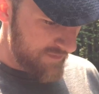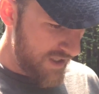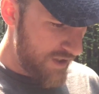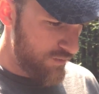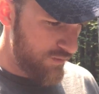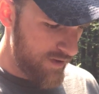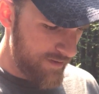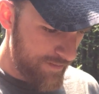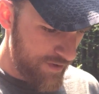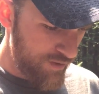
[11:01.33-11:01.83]

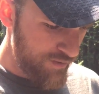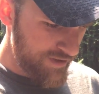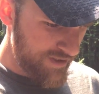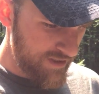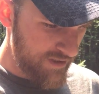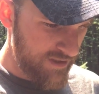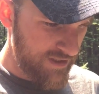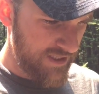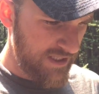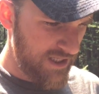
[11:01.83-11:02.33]
And what I'm
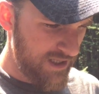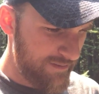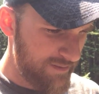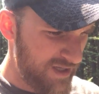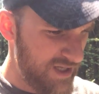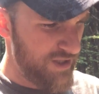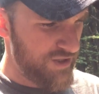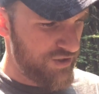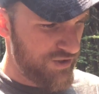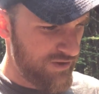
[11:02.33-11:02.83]
using is a
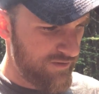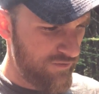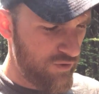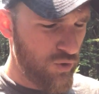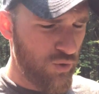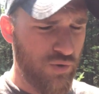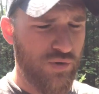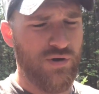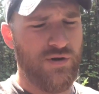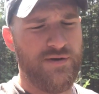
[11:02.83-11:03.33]
combination of
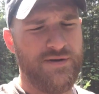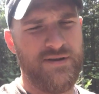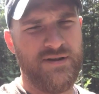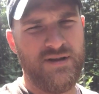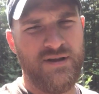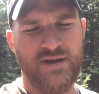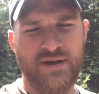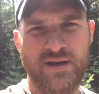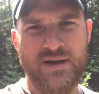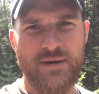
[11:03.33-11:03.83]
corn,
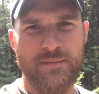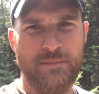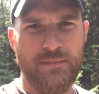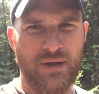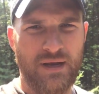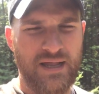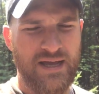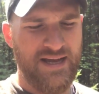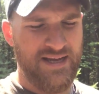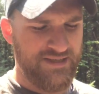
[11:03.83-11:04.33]

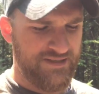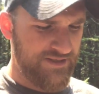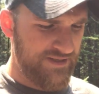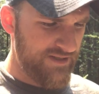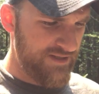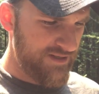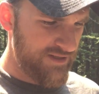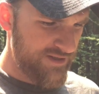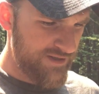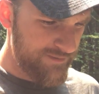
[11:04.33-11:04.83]

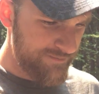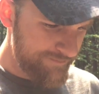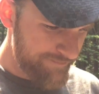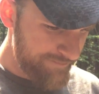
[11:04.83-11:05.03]
molasses,